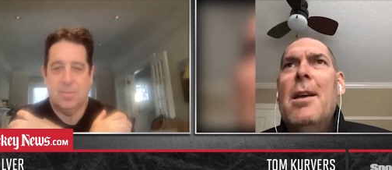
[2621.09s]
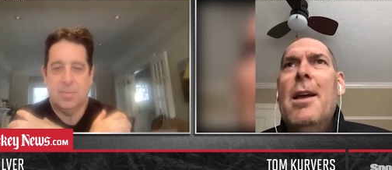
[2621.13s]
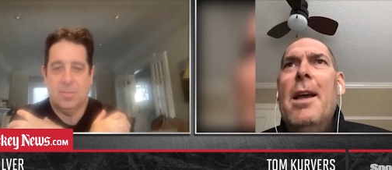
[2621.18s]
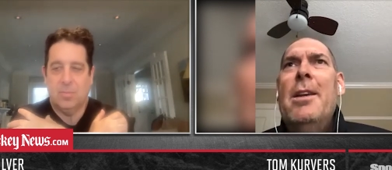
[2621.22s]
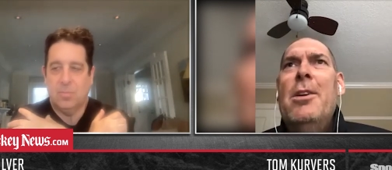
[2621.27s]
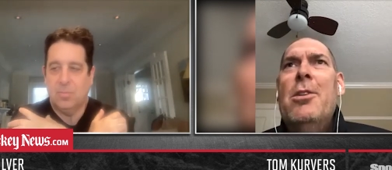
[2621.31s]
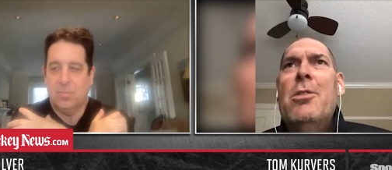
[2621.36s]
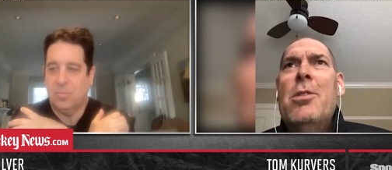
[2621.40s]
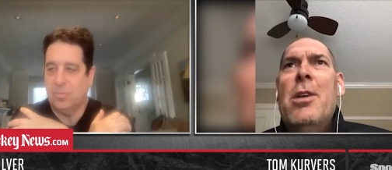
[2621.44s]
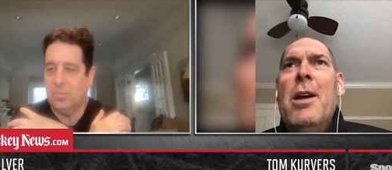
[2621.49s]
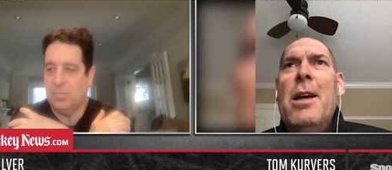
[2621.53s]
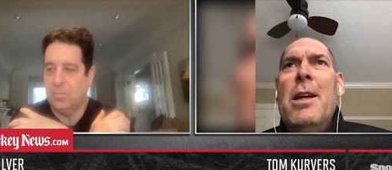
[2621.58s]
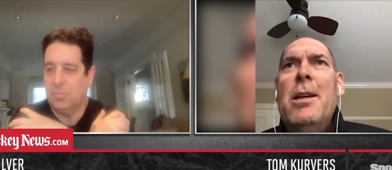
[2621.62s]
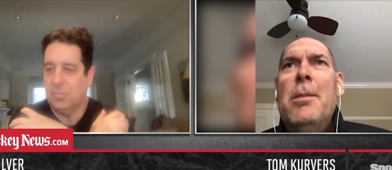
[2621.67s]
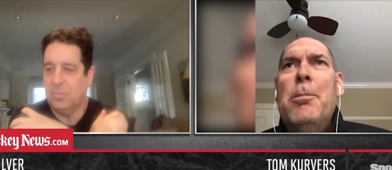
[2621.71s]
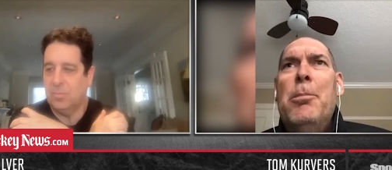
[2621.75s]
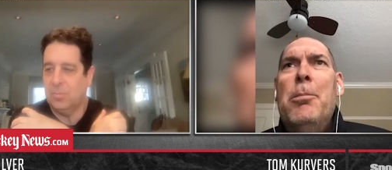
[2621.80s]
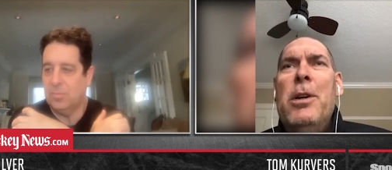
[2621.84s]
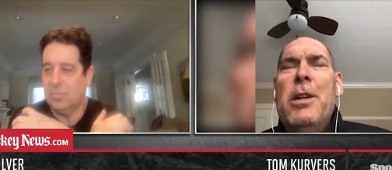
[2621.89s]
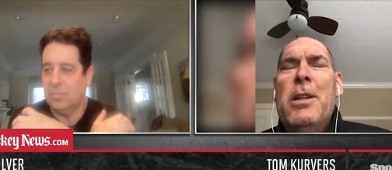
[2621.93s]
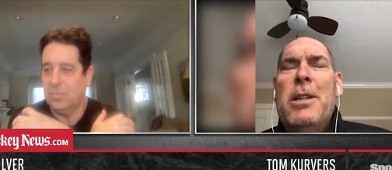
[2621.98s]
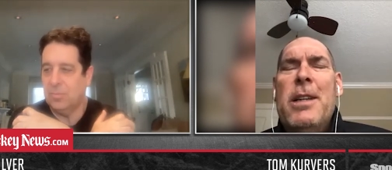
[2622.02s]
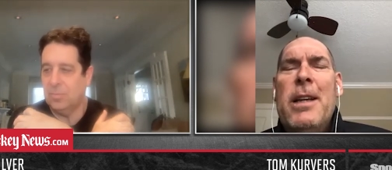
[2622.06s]
Speaker 1: and you're trying to
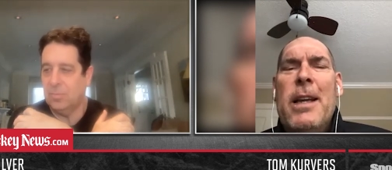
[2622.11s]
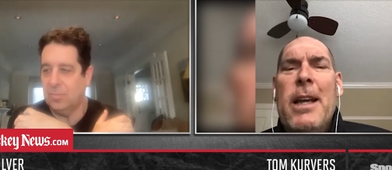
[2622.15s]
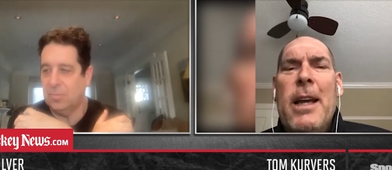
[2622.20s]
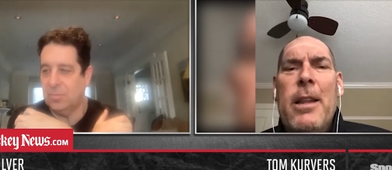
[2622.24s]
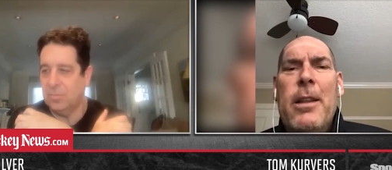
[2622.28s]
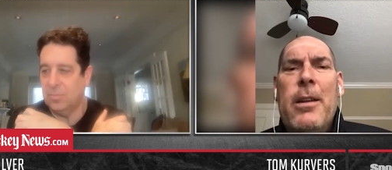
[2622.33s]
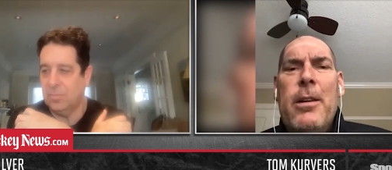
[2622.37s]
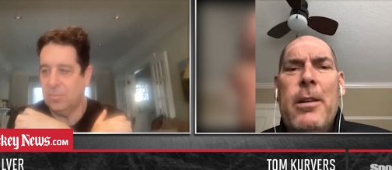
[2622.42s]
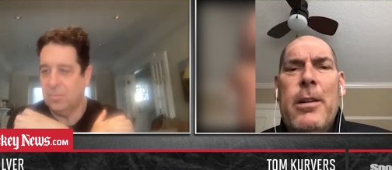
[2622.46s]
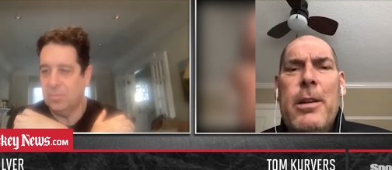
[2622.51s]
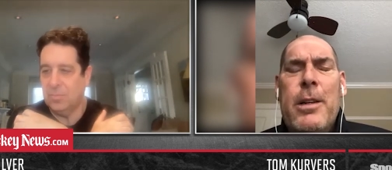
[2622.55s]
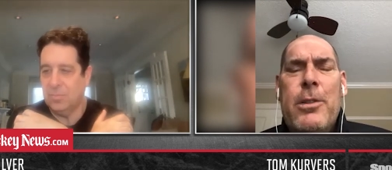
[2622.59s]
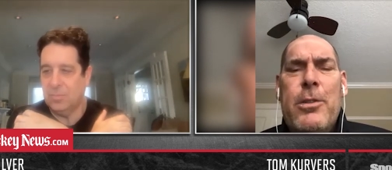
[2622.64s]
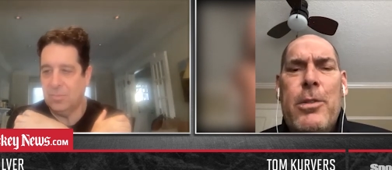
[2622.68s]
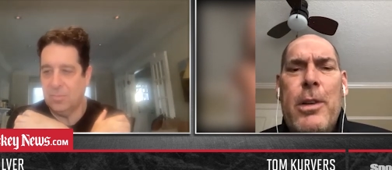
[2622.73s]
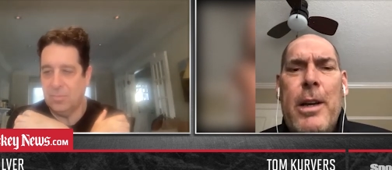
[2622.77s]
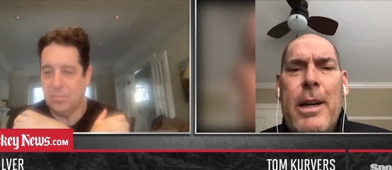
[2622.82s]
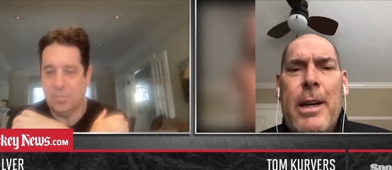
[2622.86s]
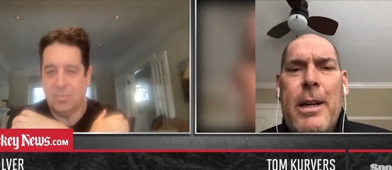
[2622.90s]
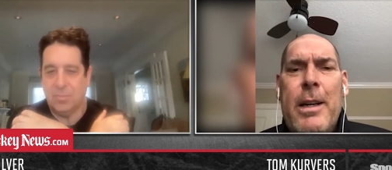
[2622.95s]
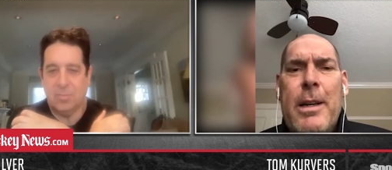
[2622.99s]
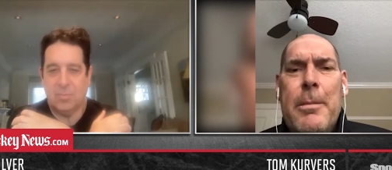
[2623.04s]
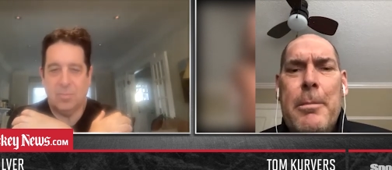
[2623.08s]
put it together to
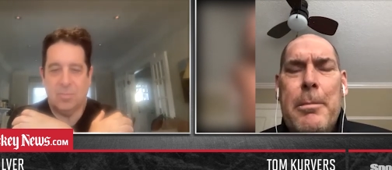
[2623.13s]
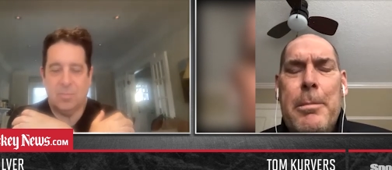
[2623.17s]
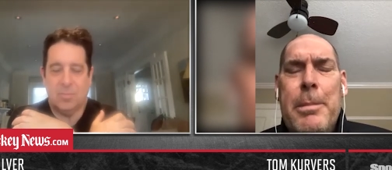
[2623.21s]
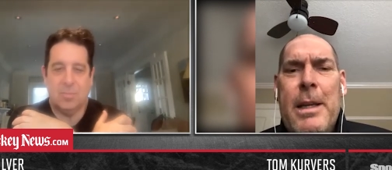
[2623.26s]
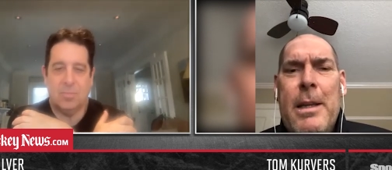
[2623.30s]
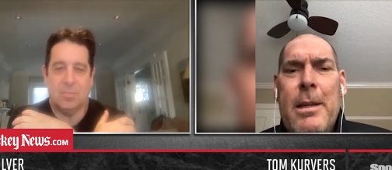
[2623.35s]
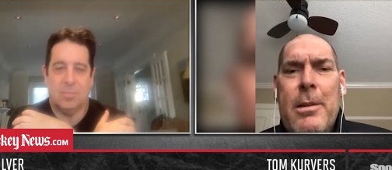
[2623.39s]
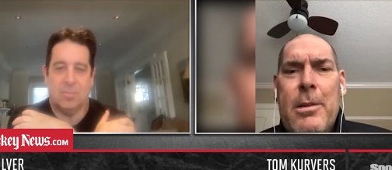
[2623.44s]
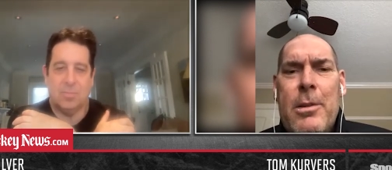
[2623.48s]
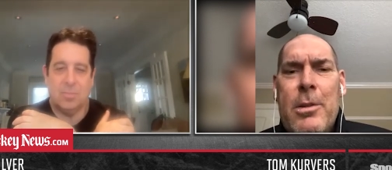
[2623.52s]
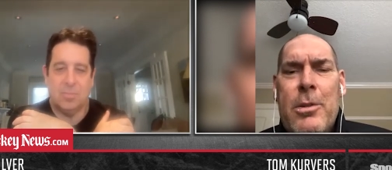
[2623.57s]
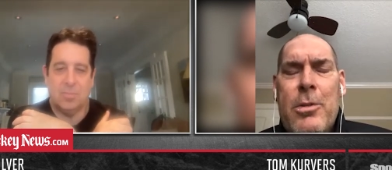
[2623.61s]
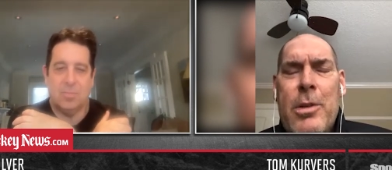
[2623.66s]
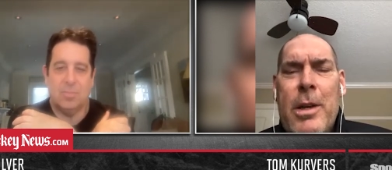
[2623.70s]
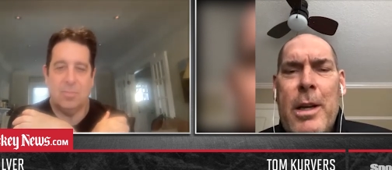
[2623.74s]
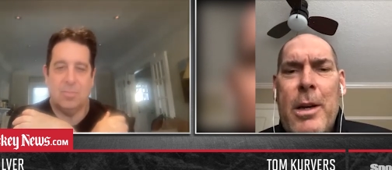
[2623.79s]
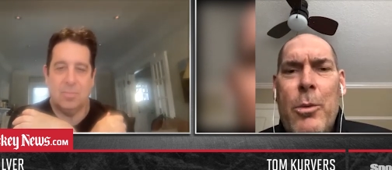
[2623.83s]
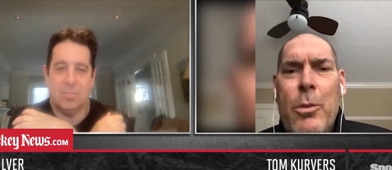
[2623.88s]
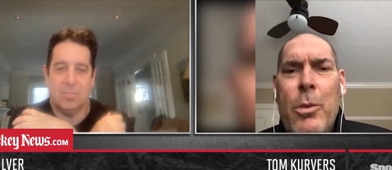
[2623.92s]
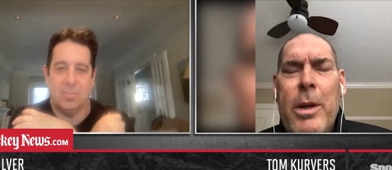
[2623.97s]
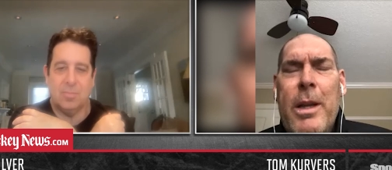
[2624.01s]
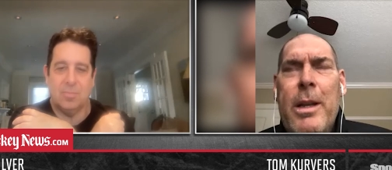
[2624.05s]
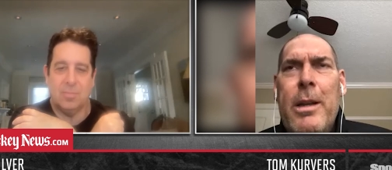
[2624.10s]
try to compete to try
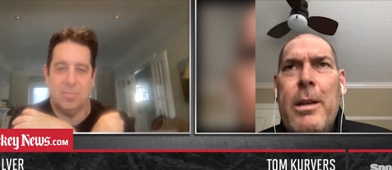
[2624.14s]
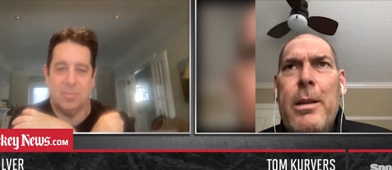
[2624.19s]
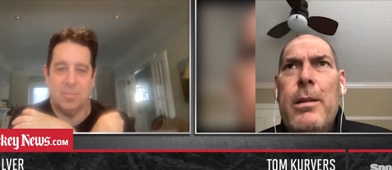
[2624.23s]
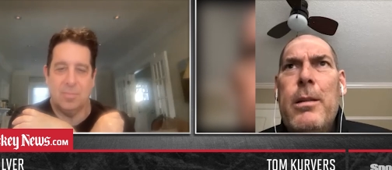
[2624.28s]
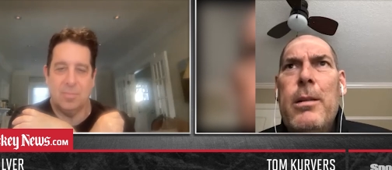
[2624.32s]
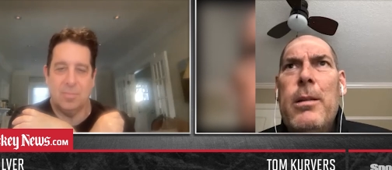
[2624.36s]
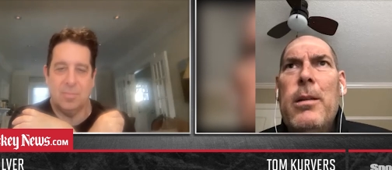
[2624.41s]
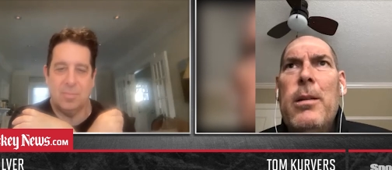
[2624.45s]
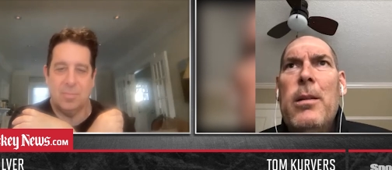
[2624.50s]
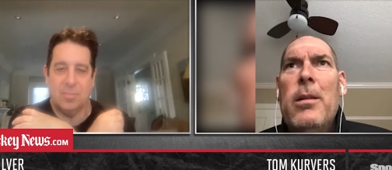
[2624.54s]
to win